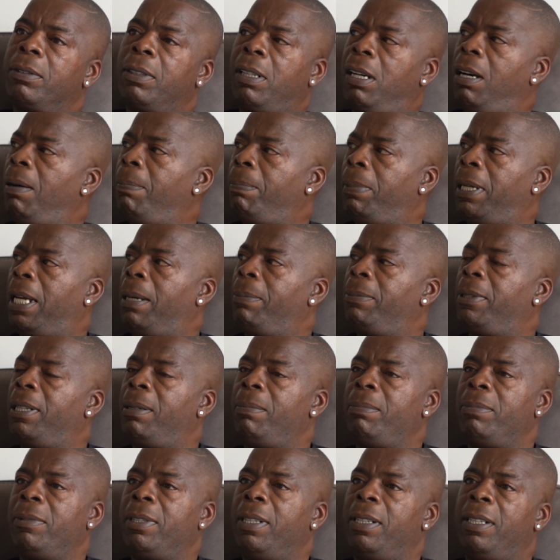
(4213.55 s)
You can't blame
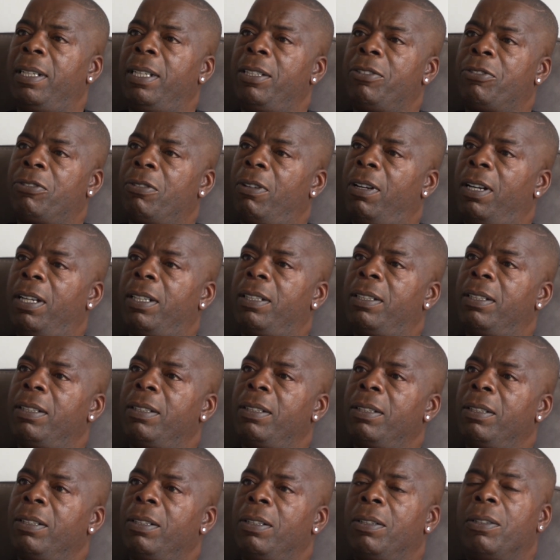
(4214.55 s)
them, they're trying.
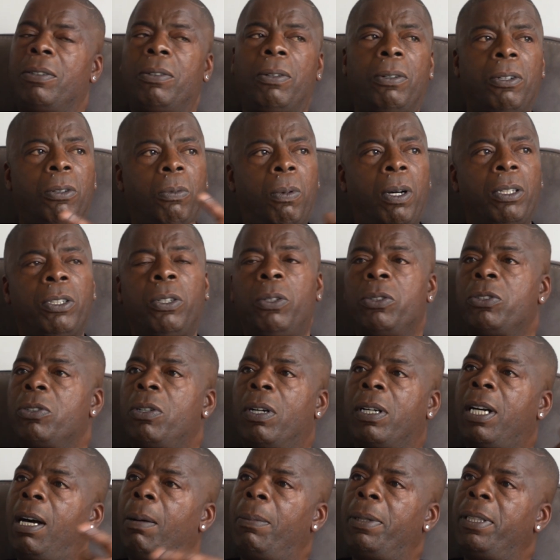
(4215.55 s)
You're the one who's
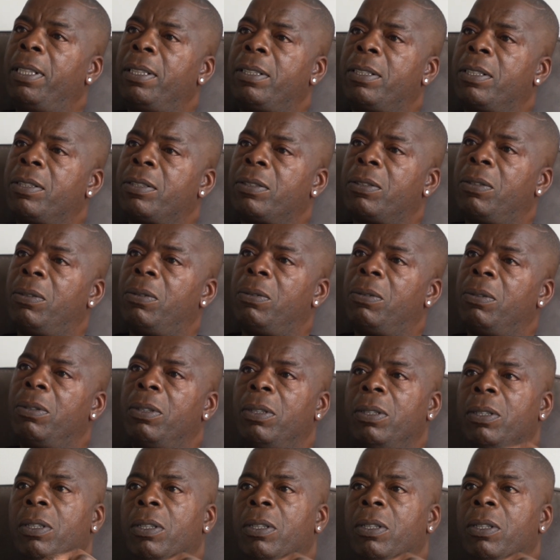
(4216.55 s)
not coming into school.